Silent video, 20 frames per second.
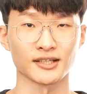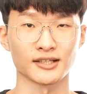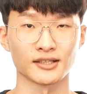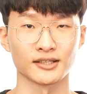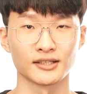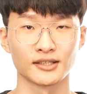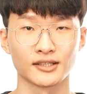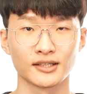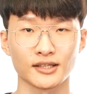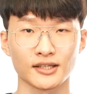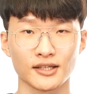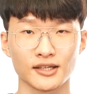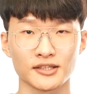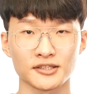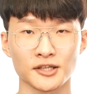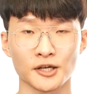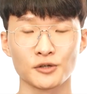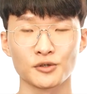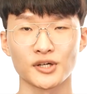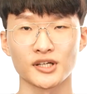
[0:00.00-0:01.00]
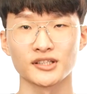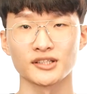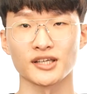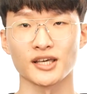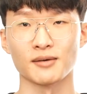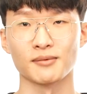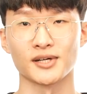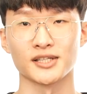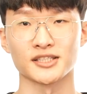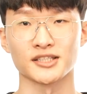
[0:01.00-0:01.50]
I believe the
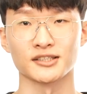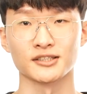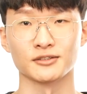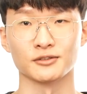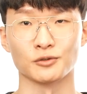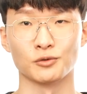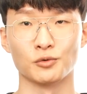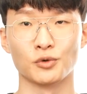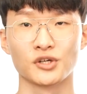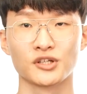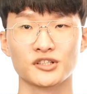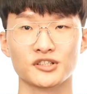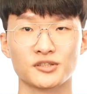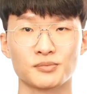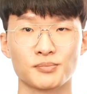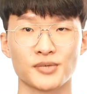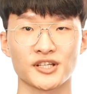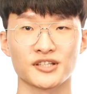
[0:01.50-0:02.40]
implication here is great.